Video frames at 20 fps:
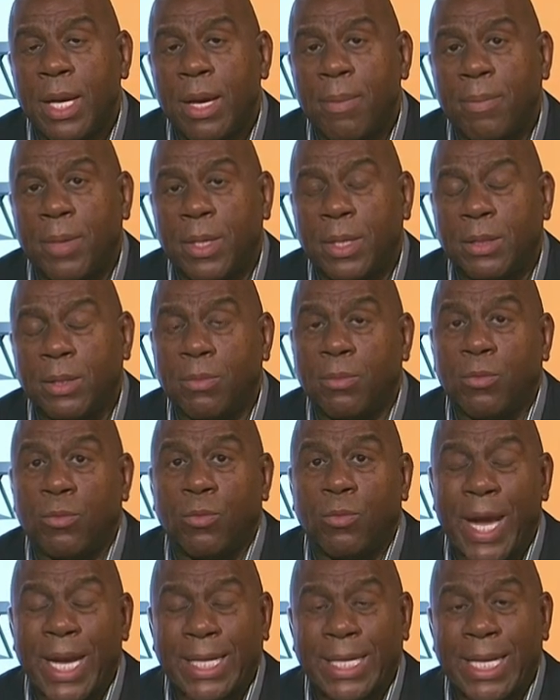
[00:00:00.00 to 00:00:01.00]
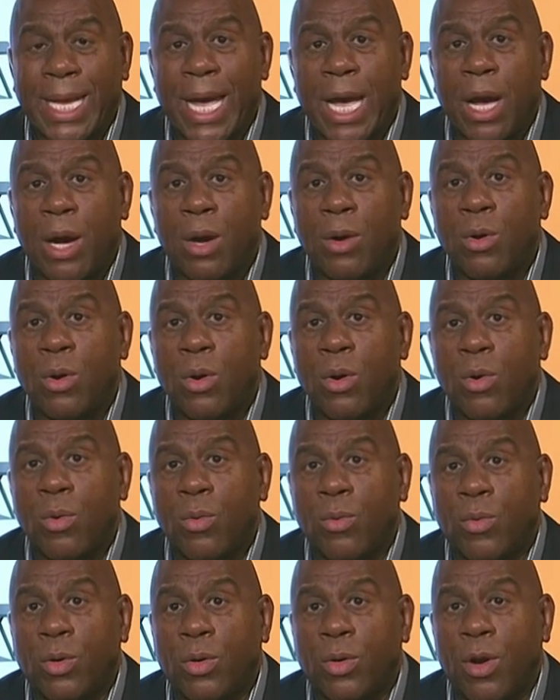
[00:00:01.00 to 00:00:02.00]
But right now,
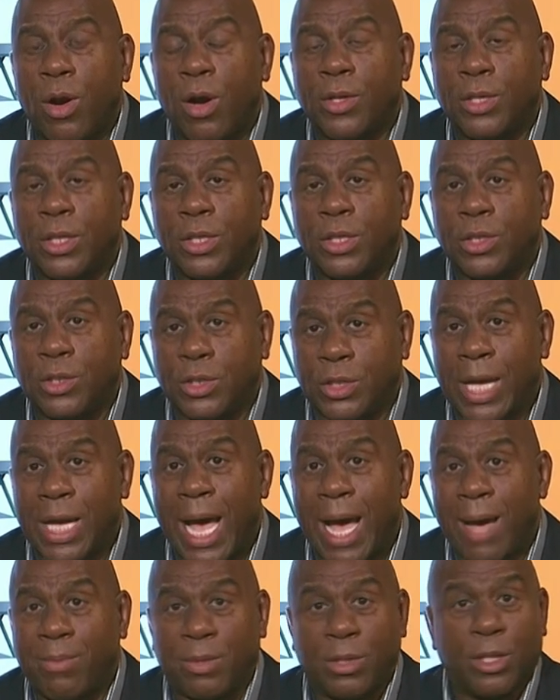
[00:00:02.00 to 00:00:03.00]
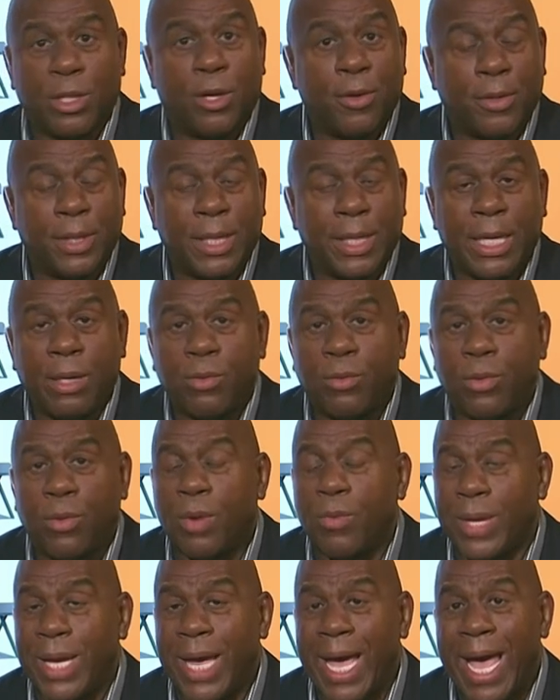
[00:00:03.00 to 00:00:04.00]
we're on the job learning what we right.